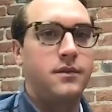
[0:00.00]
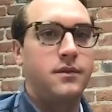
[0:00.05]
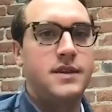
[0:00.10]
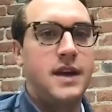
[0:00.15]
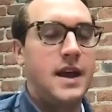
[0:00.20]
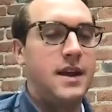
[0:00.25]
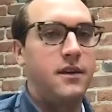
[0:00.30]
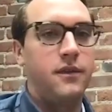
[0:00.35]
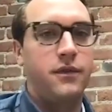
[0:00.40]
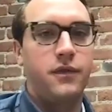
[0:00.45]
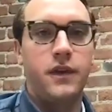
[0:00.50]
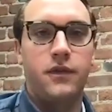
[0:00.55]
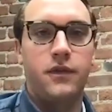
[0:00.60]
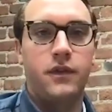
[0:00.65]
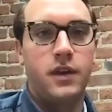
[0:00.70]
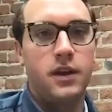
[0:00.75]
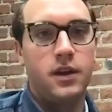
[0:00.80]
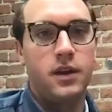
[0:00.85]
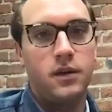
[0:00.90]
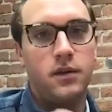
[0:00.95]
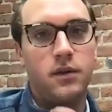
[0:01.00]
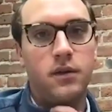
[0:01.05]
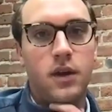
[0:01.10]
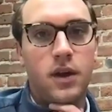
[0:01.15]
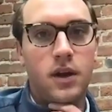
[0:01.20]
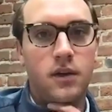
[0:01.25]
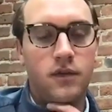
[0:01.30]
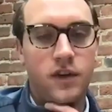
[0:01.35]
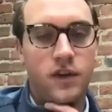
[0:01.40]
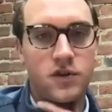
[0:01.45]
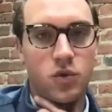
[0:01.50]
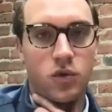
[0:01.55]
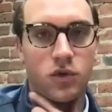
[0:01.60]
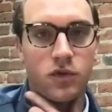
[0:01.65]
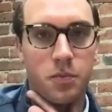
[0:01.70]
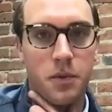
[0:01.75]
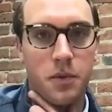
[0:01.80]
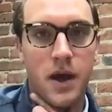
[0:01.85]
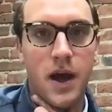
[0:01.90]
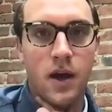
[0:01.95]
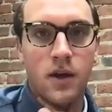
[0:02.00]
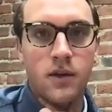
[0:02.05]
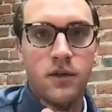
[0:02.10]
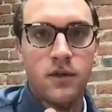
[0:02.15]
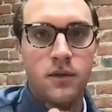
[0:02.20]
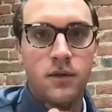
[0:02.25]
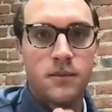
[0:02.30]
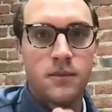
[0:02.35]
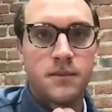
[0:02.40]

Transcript: 10 to 15 individuals max.